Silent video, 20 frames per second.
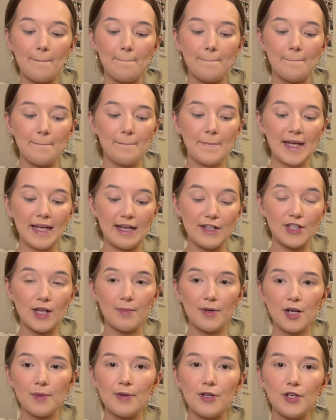But yes, I'm going
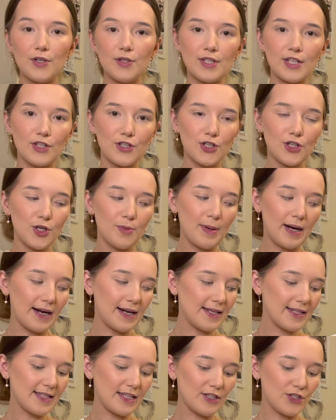to be using 2
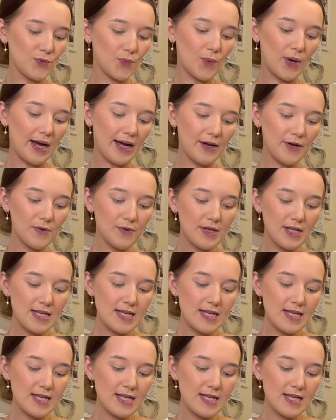palettes as well.